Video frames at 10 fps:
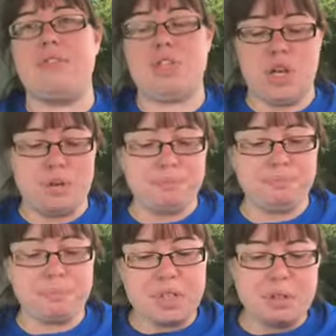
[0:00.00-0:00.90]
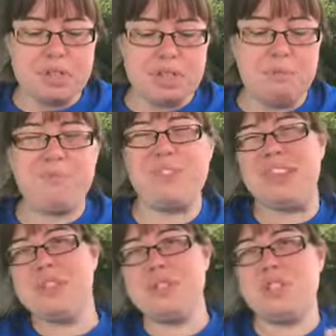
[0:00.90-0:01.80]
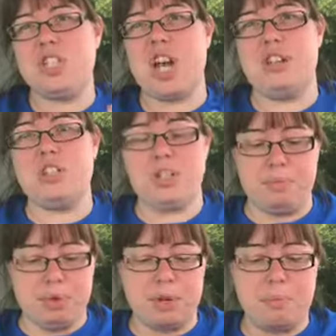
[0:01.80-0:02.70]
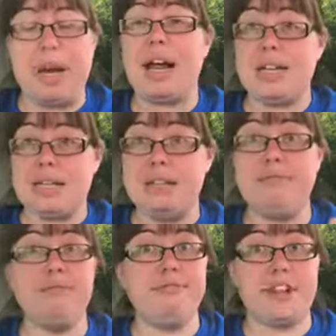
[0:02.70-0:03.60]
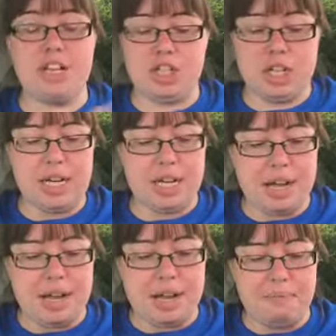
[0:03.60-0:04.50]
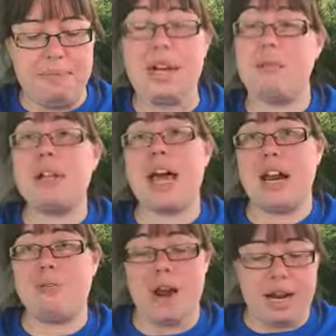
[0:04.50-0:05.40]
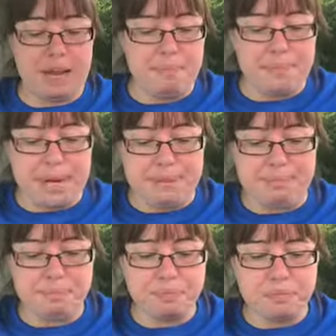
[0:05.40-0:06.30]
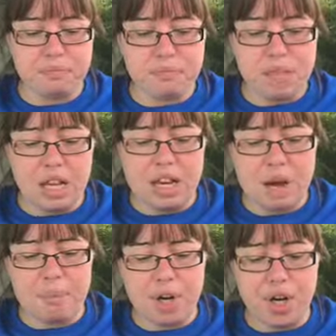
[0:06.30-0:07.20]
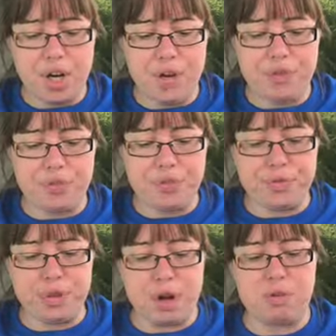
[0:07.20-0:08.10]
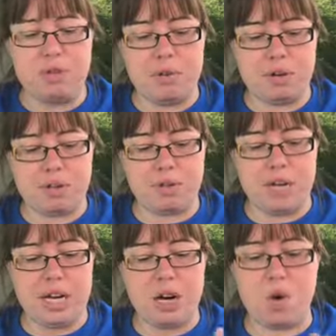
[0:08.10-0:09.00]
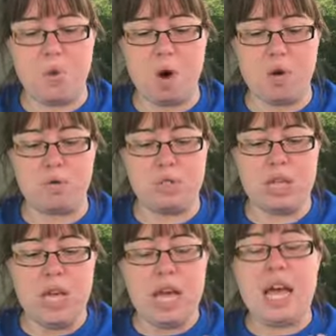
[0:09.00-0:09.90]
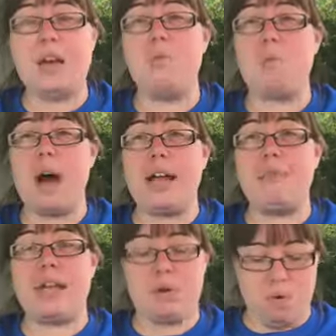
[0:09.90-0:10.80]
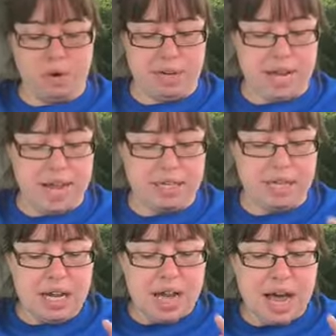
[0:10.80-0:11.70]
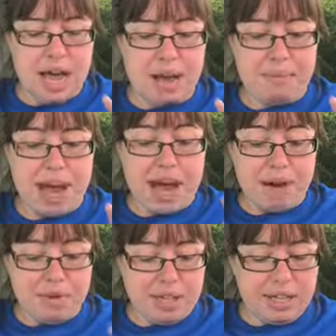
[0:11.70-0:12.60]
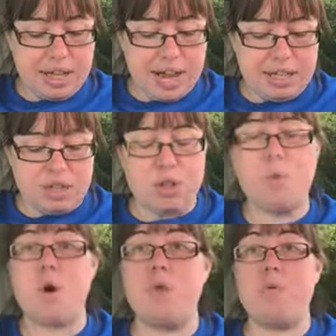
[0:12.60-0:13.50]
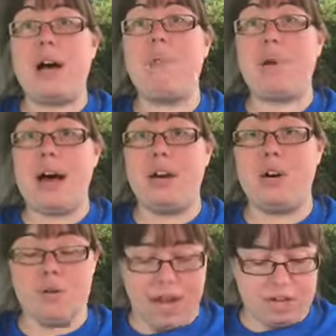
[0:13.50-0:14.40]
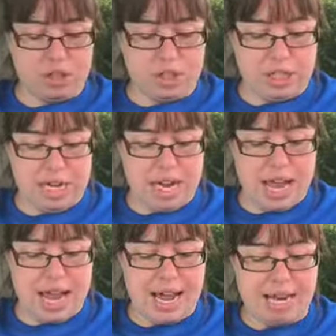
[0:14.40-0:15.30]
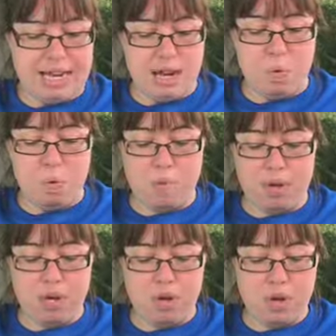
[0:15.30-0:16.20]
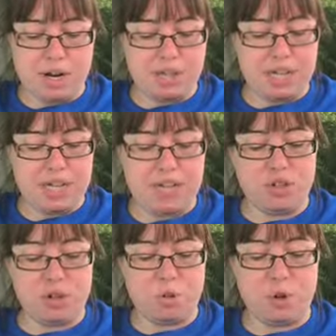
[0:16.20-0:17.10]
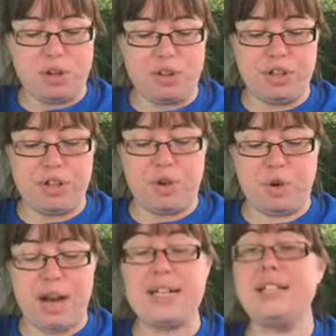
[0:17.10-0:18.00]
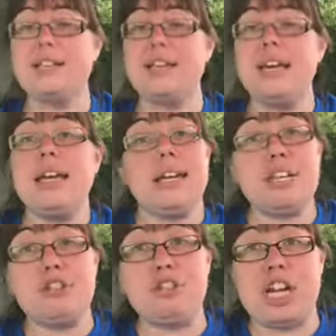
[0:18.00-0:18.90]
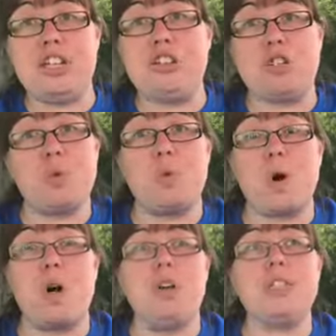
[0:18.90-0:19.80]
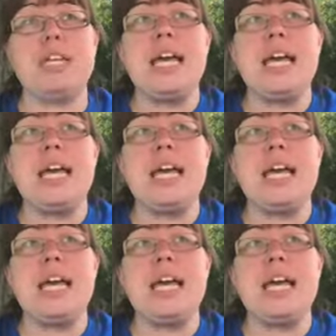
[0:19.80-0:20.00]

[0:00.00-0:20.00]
So it was a challenging book, but I did finish it, and I'm glad I read it. But number 3, a quote, and why am I quoting it? I really liked a quote by Bono, actually, and a woman who understands her worth in Christ can change the world.